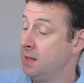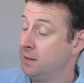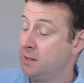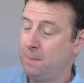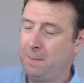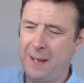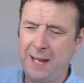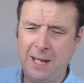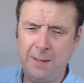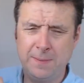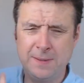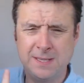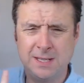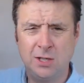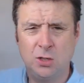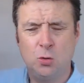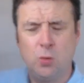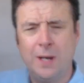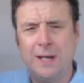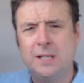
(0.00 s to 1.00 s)
The paper is
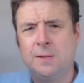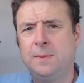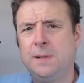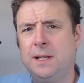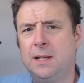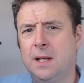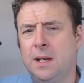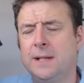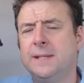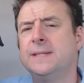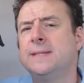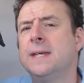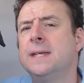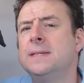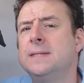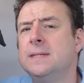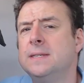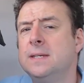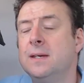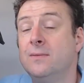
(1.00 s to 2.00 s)
incredibly light
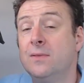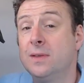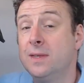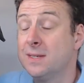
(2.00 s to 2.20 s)
sensitive,